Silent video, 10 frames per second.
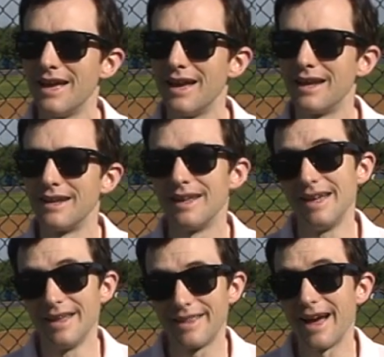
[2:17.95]
And
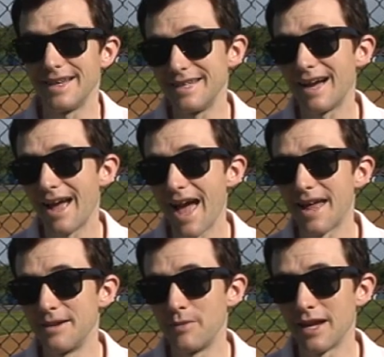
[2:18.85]
the idea I
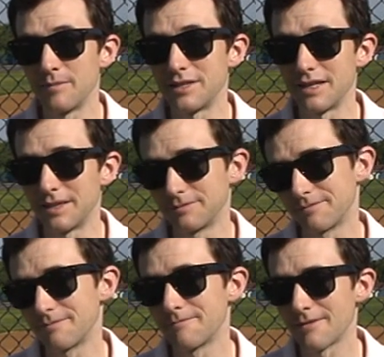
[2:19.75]
had in
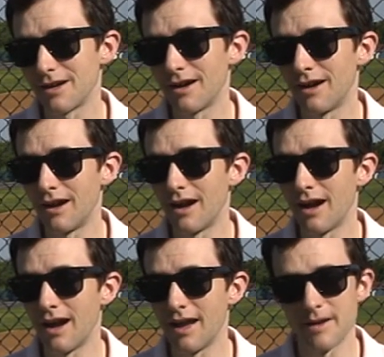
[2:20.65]
Binghamton,
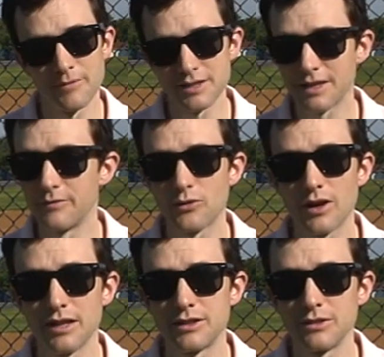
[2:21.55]
I must give
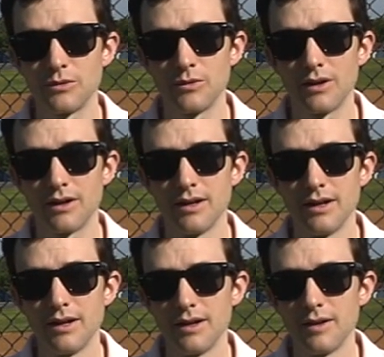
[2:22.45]
credit to
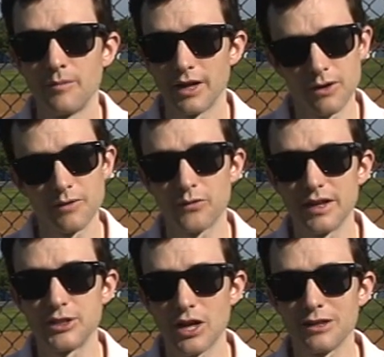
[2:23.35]
my good
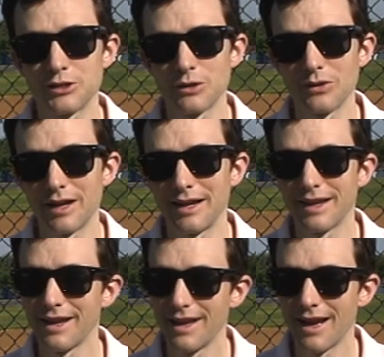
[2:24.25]
friend John Solak.
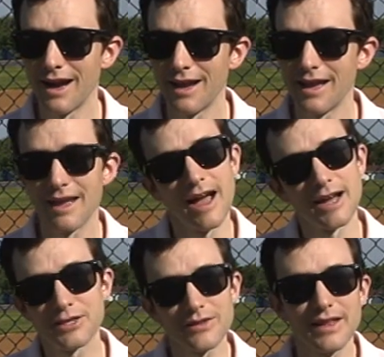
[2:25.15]
Yeah, I
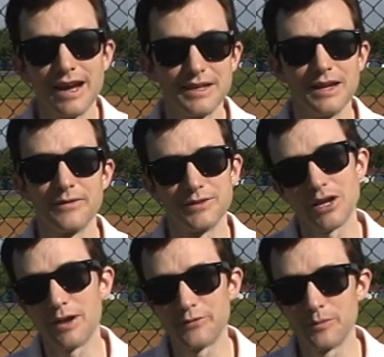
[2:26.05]
took the idea of
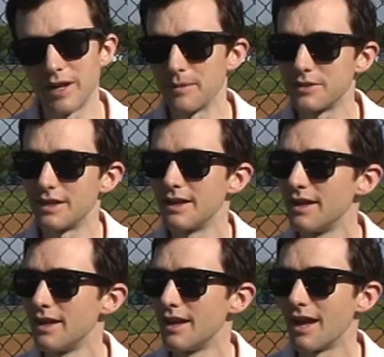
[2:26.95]
John from Binghamton,
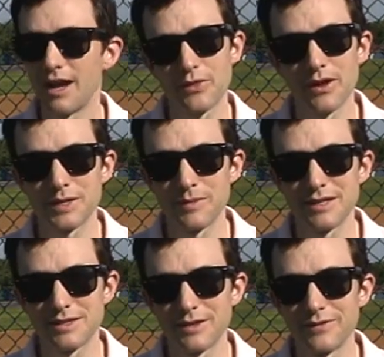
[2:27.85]
and I thought to
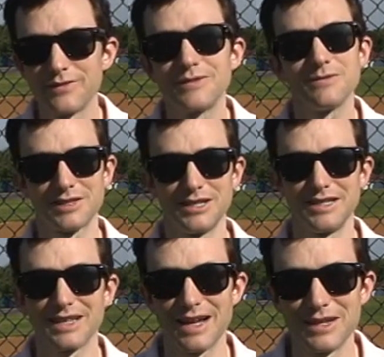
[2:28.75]
myself,
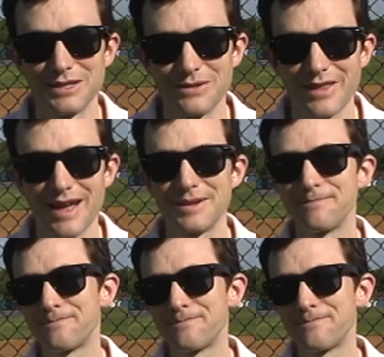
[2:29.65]
geez, I could do that.